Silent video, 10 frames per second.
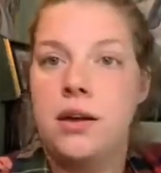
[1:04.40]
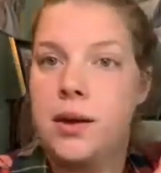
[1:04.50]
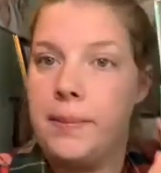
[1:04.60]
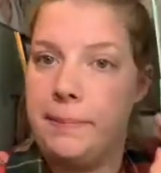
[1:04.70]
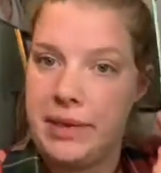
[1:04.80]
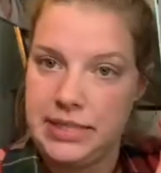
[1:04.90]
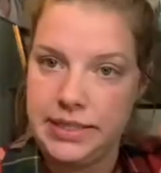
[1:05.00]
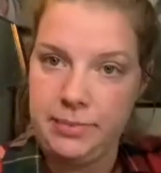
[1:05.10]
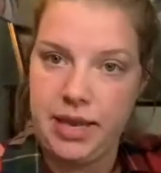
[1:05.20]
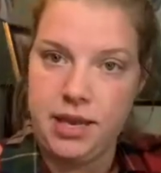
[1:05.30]
Mint
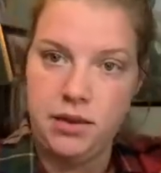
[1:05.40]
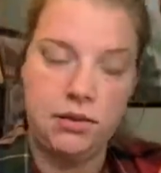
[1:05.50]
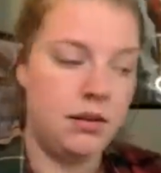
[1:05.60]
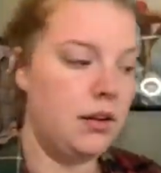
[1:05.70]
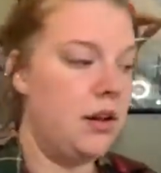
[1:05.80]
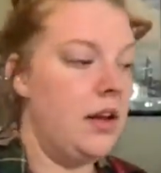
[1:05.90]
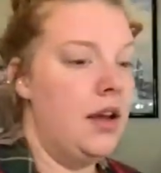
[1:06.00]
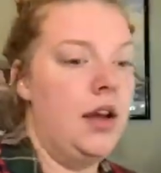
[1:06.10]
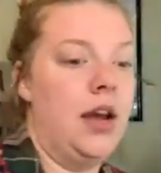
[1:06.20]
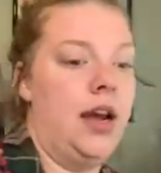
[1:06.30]
to Be,
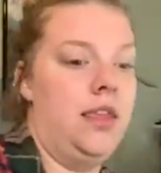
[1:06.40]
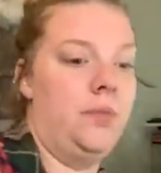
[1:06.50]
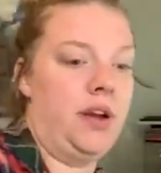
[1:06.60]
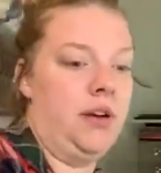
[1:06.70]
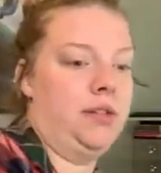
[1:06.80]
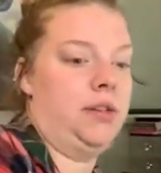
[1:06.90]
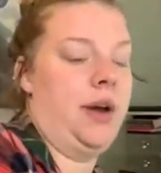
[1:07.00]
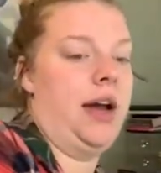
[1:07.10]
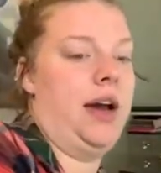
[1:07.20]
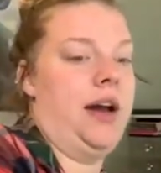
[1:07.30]
and then we also
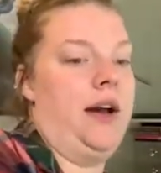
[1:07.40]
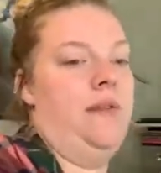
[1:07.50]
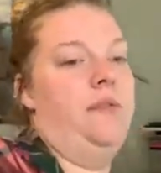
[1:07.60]
have